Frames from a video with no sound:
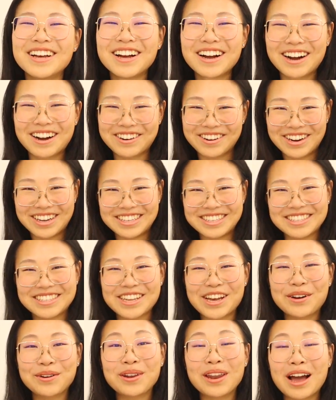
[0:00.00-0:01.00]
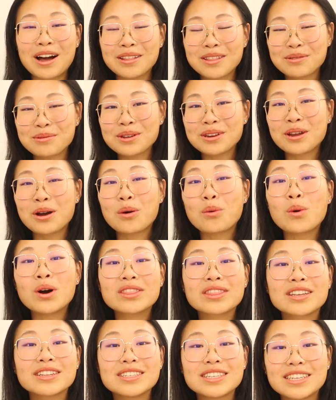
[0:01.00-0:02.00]
All right, so now that we know
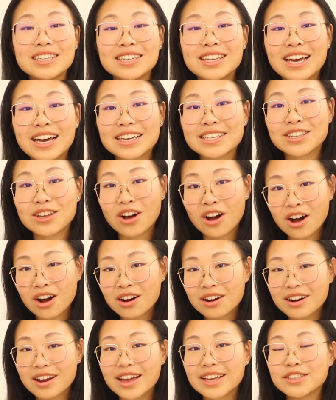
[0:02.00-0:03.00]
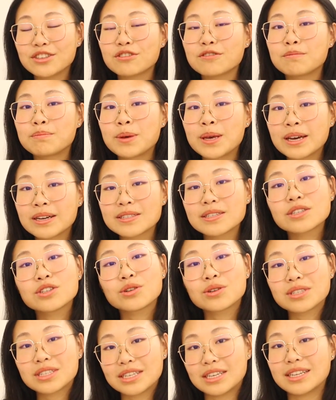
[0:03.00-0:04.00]
what the tee decks are and you've picked
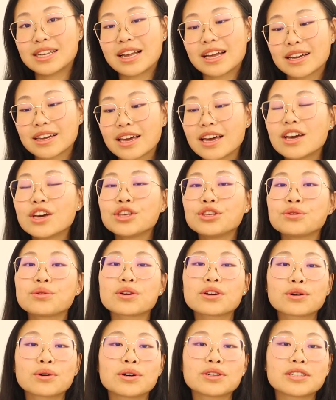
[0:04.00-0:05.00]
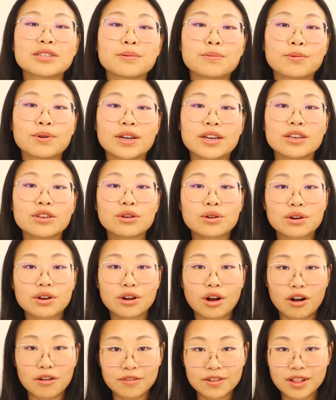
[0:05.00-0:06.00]
your tee deck, you are going to bring your
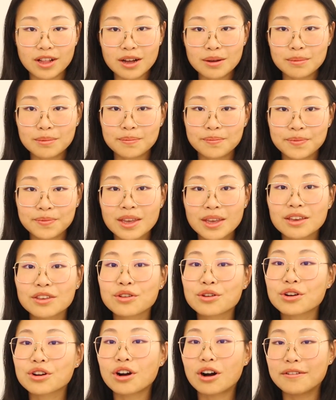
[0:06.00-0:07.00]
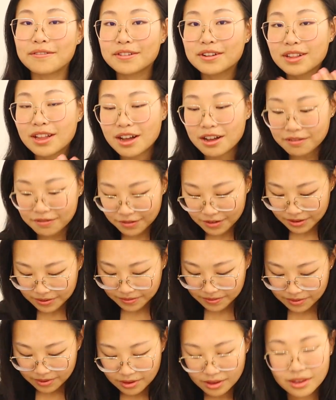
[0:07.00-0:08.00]
golf club, your golf glove,
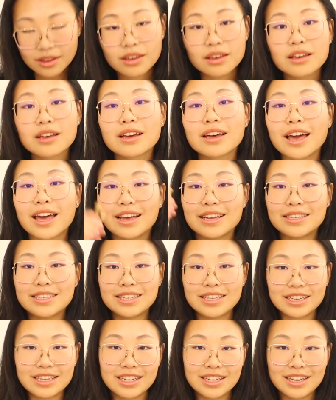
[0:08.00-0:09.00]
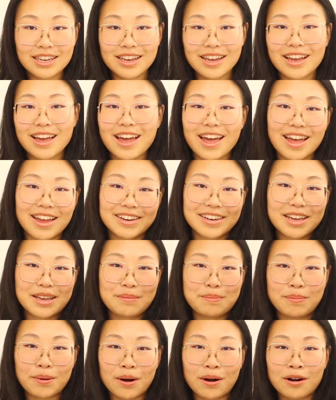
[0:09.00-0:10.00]
a tee, and a
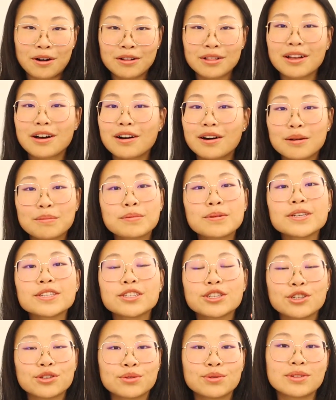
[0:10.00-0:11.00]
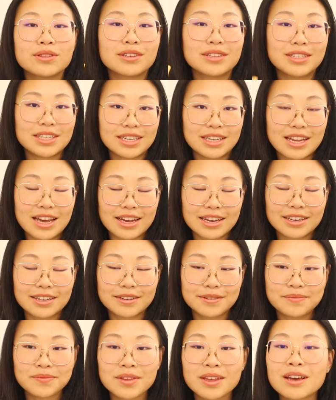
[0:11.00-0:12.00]
ball up to the tee
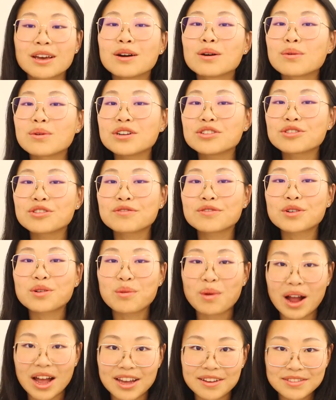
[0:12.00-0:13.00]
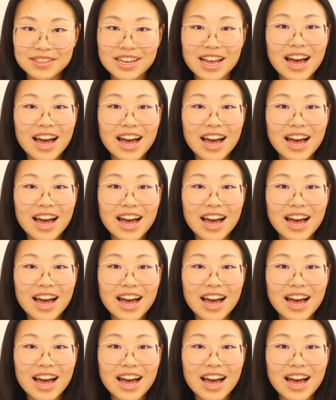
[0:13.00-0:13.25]
deck. Once you've arrived